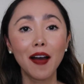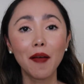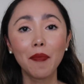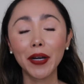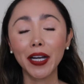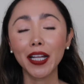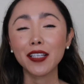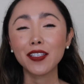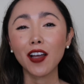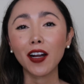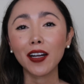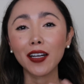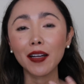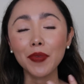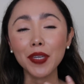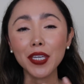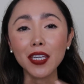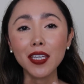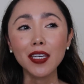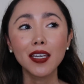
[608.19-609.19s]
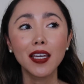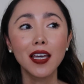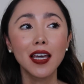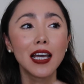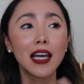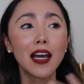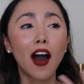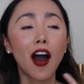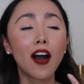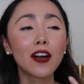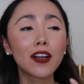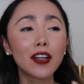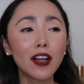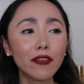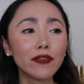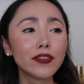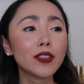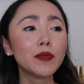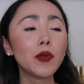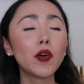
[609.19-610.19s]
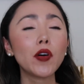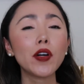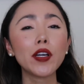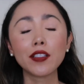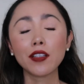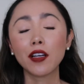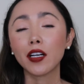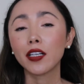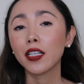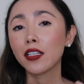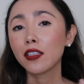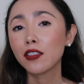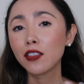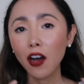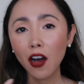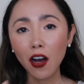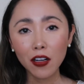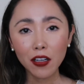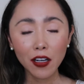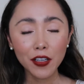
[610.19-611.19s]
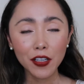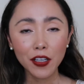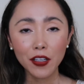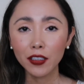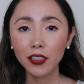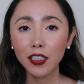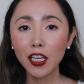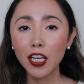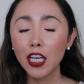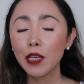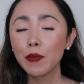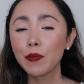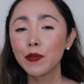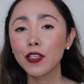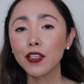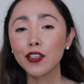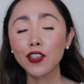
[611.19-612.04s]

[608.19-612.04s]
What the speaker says: but it's not gonna be uncomfortable, it's not gonna tug on your lips.